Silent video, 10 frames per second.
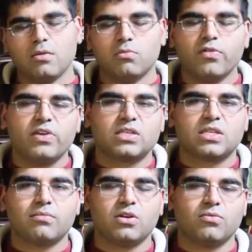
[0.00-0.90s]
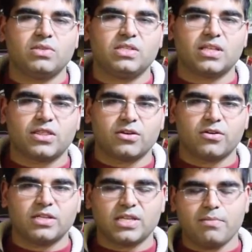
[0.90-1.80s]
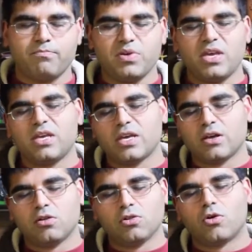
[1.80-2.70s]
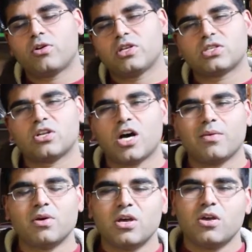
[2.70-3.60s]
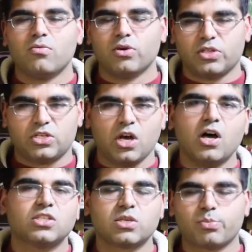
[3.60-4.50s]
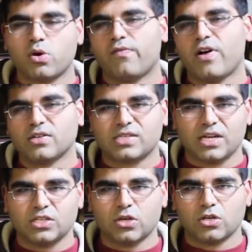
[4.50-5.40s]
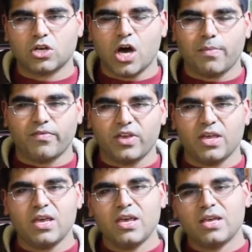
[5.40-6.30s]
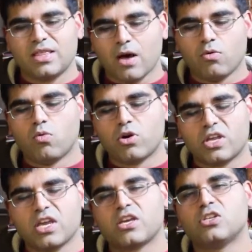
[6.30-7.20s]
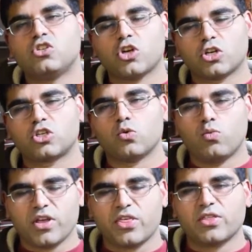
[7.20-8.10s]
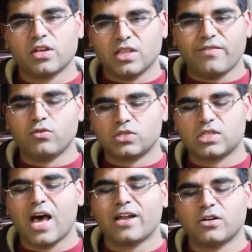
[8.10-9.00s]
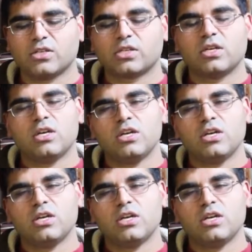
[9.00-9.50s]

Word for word: Moving into the middle, we see that there is a big and glorious knob with tons of profile settings on top of it that will work in conjunction with the level sliders.